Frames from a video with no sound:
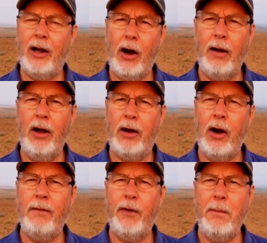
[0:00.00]
co a
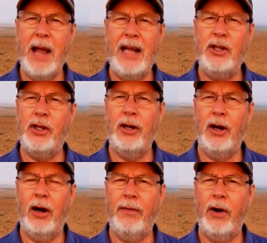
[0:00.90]

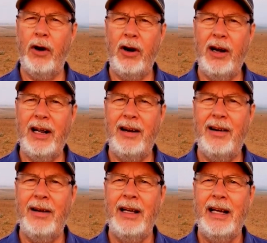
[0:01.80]
confirmation of
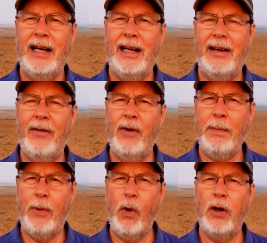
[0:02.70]
earlier uh,
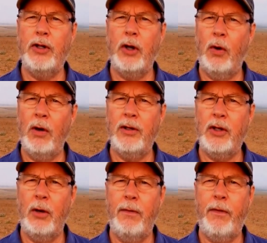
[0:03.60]
reports
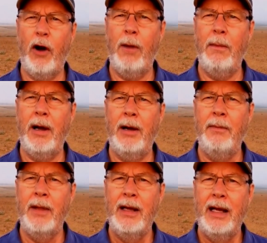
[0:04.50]
also from uh,
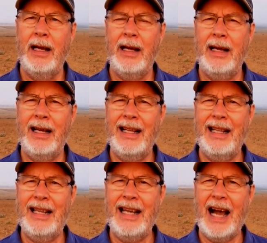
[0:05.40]
uh
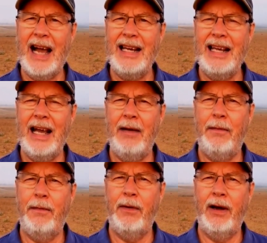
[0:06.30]
the
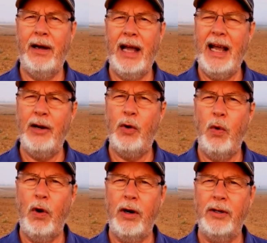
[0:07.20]
IDF uh,
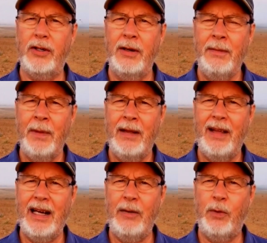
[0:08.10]
headquarters
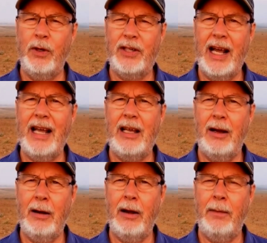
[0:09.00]
that it would take
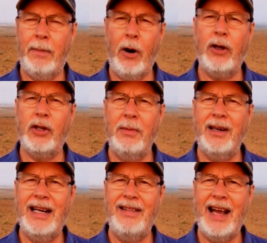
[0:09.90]

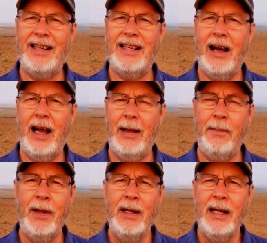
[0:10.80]
approximately that time.